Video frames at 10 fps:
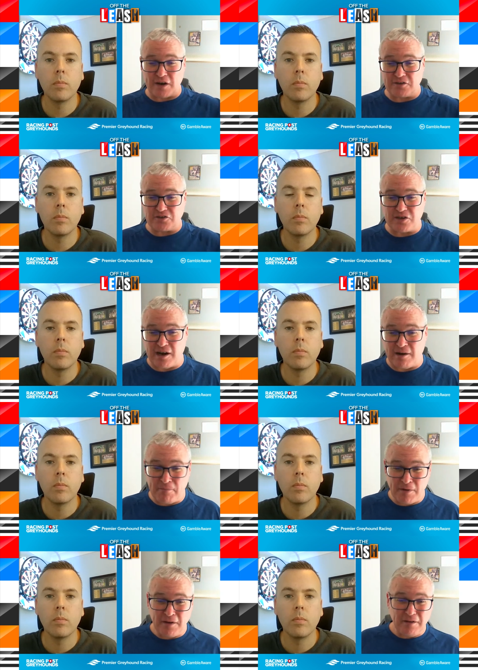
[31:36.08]
Speaker 1: straight to
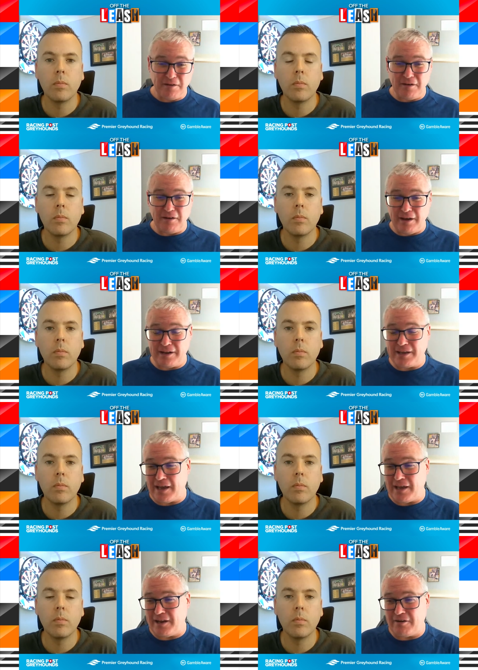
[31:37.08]
come and
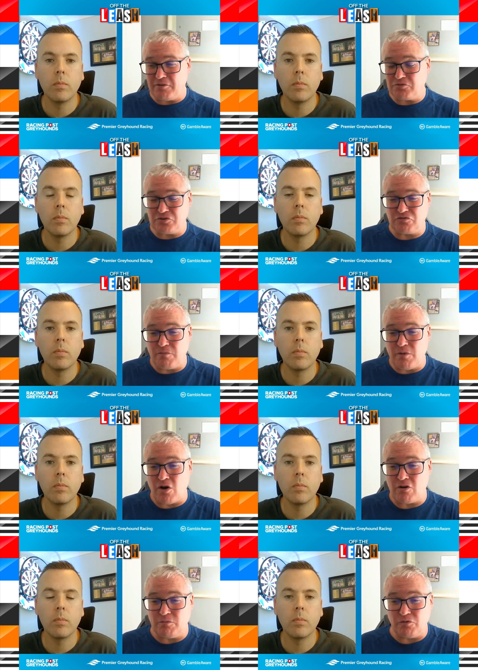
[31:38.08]
get there. It was just
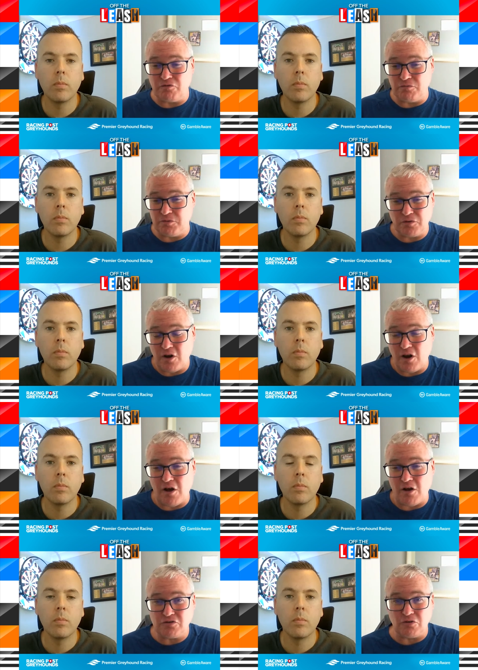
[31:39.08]
remarkable from a
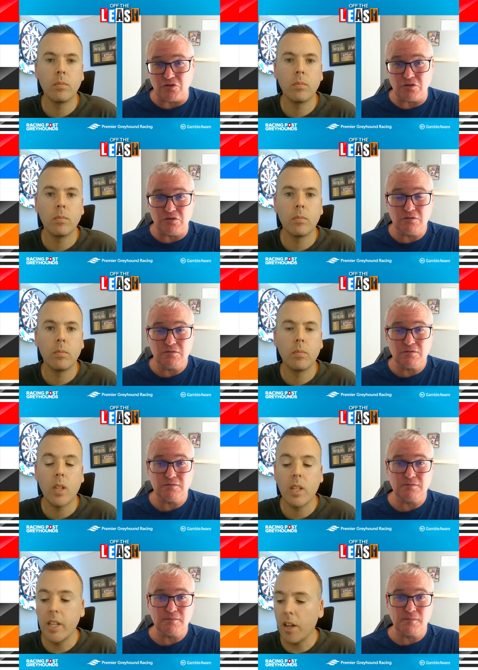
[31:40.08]
class dog.
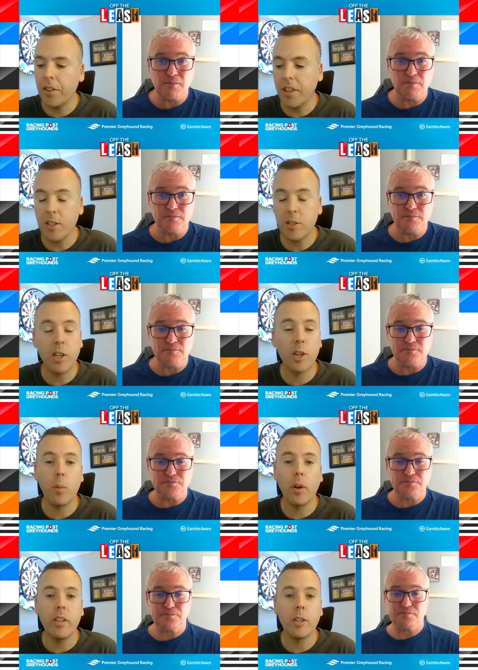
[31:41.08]
Speaker 2: Yeah, I think that's the
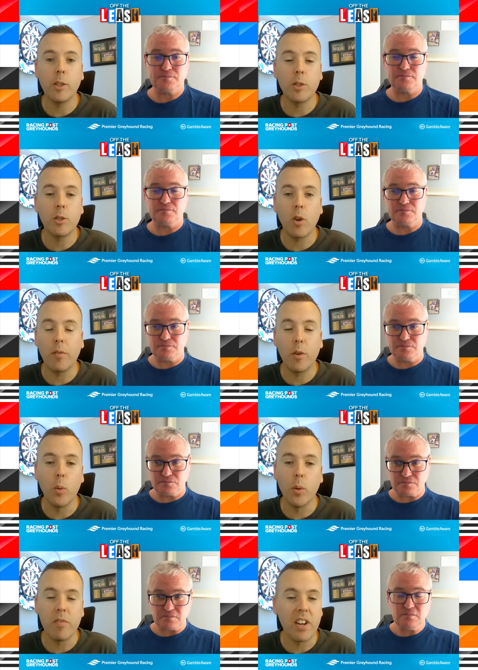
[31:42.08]
only way you can describe. I've
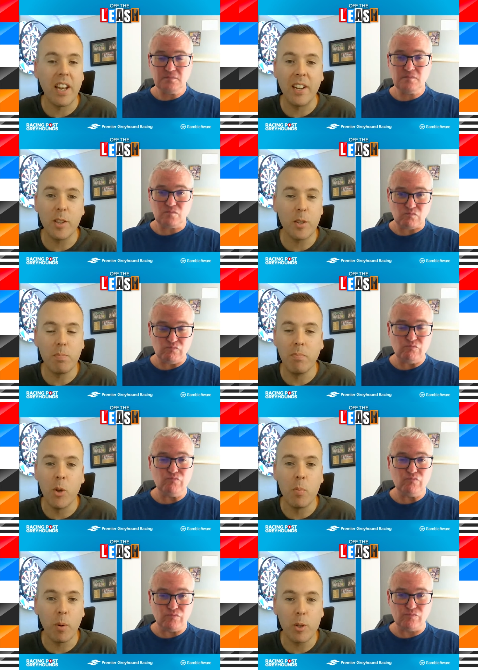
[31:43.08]
called him relentless
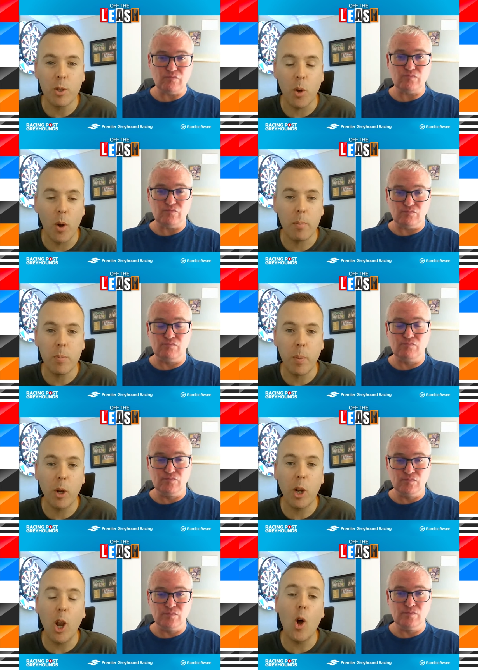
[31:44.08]
numerous times,
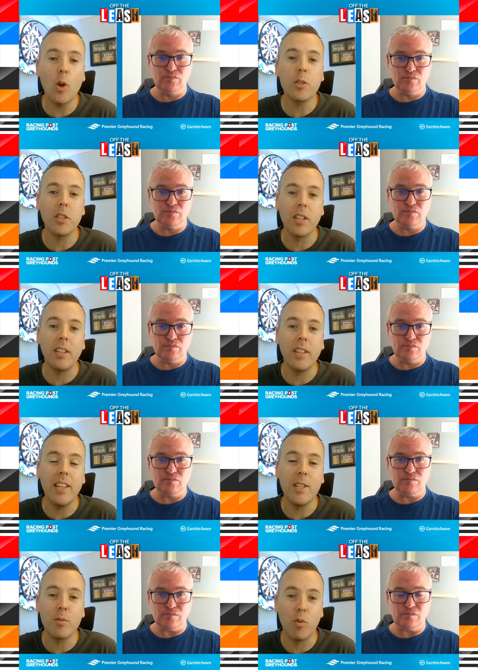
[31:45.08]
but classy
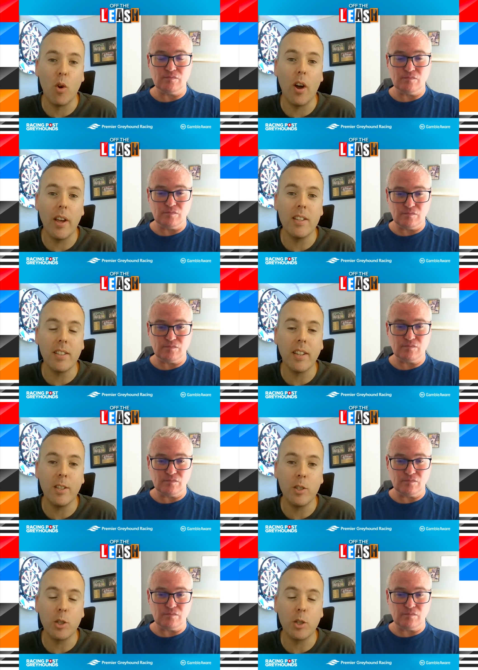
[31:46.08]
is right, isn't it?